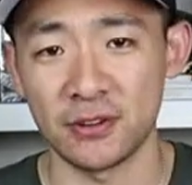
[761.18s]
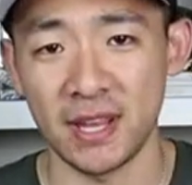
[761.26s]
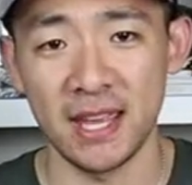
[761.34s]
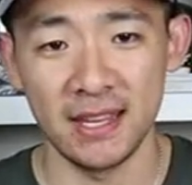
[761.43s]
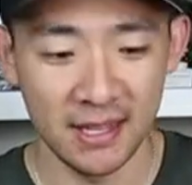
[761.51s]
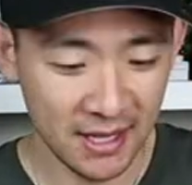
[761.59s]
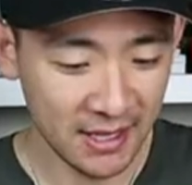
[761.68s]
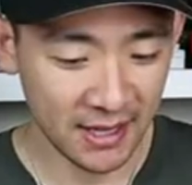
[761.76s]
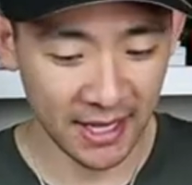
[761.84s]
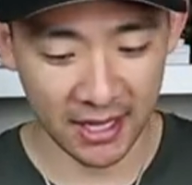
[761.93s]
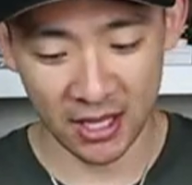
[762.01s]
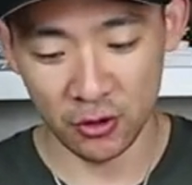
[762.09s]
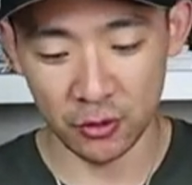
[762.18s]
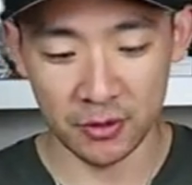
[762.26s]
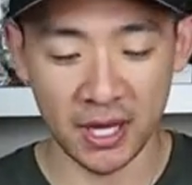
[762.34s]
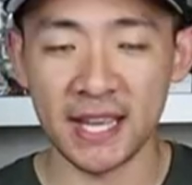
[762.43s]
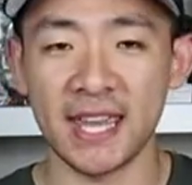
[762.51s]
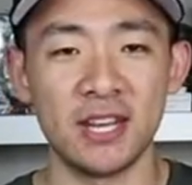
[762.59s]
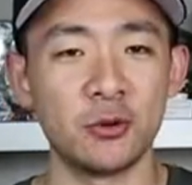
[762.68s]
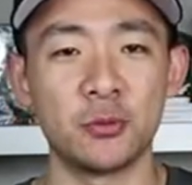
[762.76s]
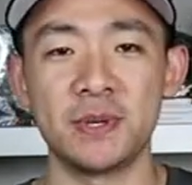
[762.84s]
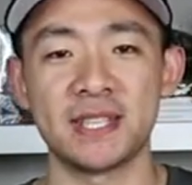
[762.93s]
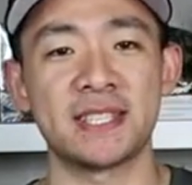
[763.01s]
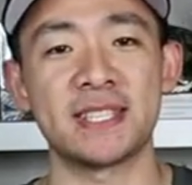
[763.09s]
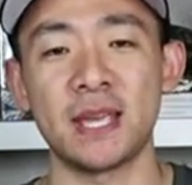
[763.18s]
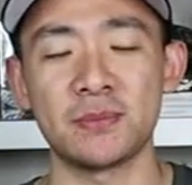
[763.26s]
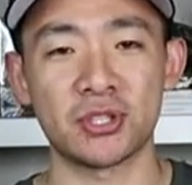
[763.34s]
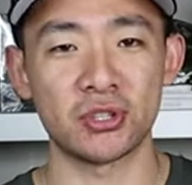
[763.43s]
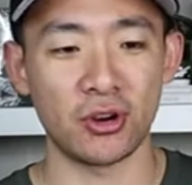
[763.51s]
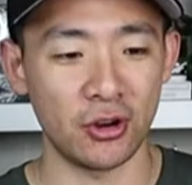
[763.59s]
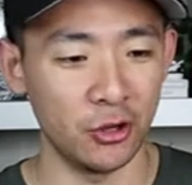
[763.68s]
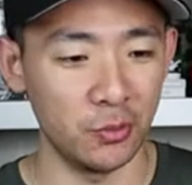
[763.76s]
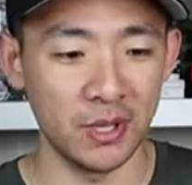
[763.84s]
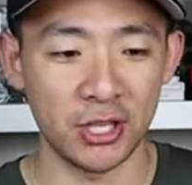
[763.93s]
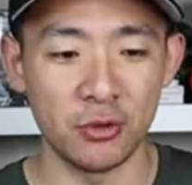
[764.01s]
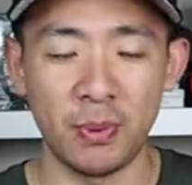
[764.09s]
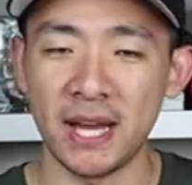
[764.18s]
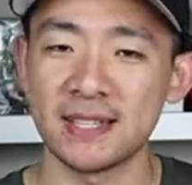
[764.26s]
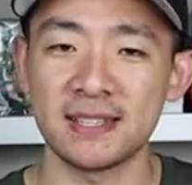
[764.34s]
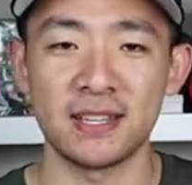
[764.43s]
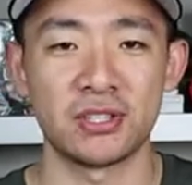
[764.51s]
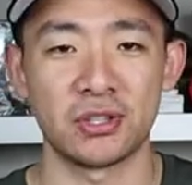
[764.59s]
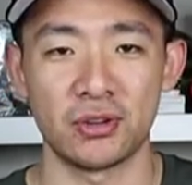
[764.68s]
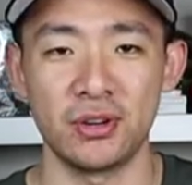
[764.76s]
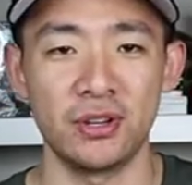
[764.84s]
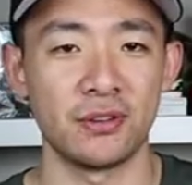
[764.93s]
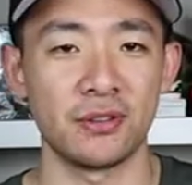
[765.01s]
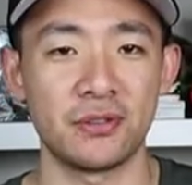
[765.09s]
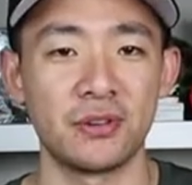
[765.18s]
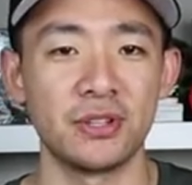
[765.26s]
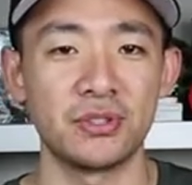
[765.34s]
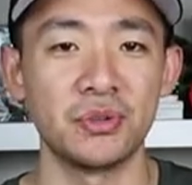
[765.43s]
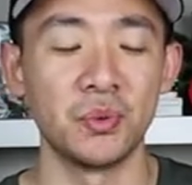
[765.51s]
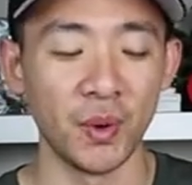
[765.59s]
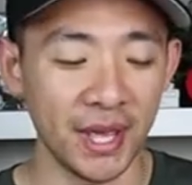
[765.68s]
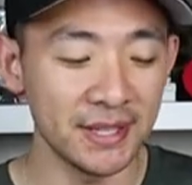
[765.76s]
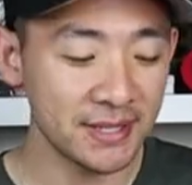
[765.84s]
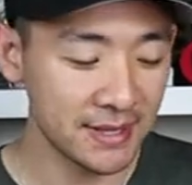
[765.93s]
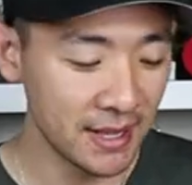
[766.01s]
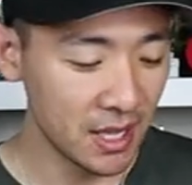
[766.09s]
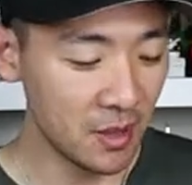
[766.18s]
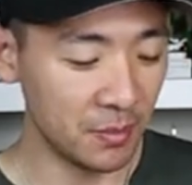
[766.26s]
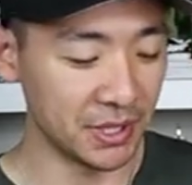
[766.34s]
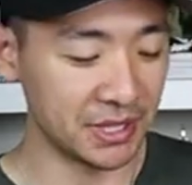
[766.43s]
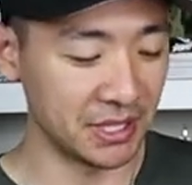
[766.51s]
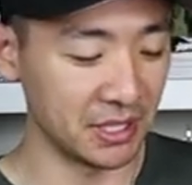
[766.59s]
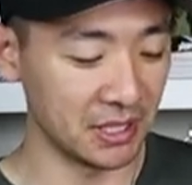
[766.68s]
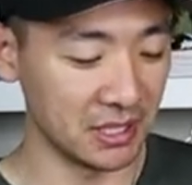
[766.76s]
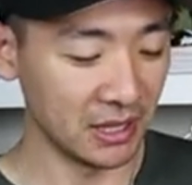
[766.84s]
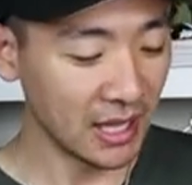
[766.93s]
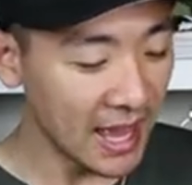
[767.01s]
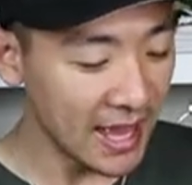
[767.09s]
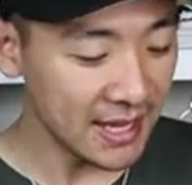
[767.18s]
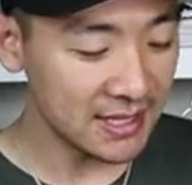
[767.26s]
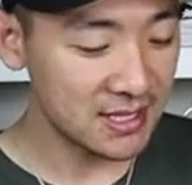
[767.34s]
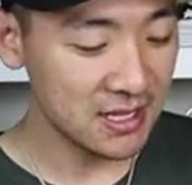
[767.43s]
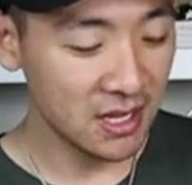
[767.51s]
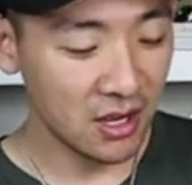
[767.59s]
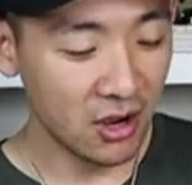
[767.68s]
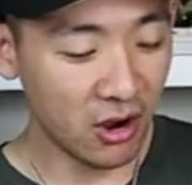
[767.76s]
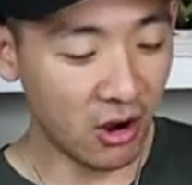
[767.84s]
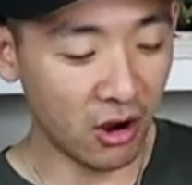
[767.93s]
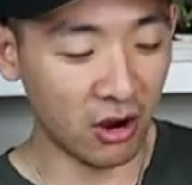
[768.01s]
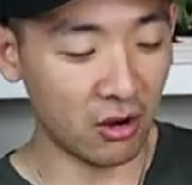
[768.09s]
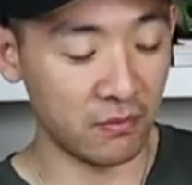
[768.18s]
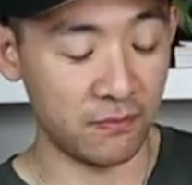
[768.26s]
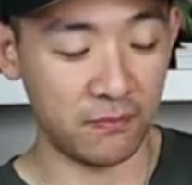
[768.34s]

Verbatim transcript: okay? Like it would, again, it would be the same scenario. It'd be like you buy a size 30 or a 32 waist, but the legs are